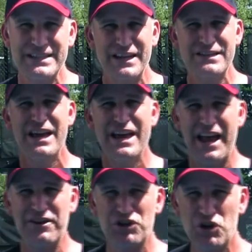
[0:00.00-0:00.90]
tennis,
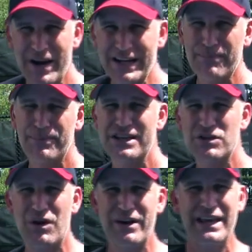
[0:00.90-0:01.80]
and you're training big
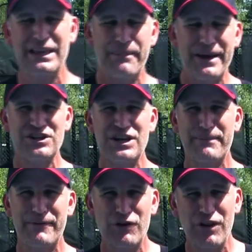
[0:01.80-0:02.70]
as well, getting the best
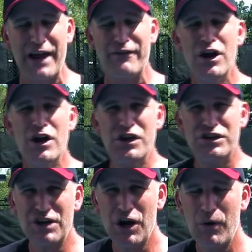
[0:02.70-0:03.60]
shape of your life.
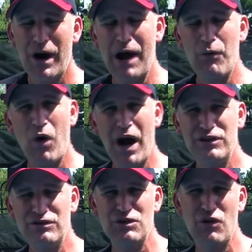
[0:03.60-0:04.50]
So I
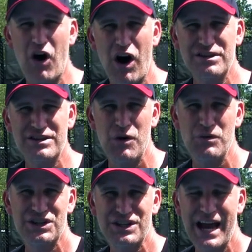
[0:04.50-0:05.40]
want you to
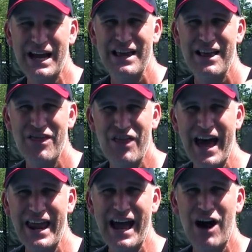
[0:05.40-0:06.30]
also check
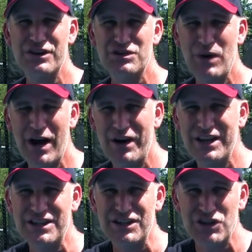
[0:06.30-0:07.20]
that out as well
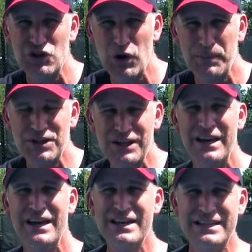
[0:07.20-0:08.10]
in the description.
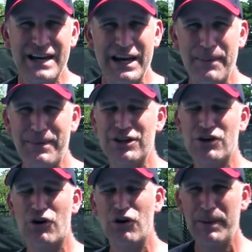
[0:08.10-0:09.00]
Sign up, get
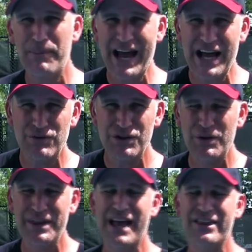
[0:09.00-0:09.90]
your early pass. We're
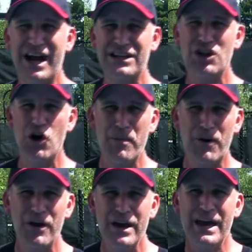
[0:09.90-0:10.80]
doing that in
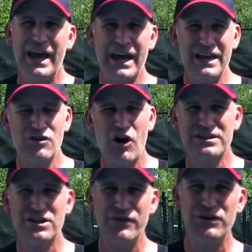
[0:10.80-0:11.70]
October. And
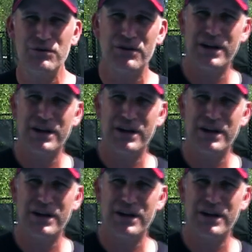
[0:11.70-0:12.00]
also, if you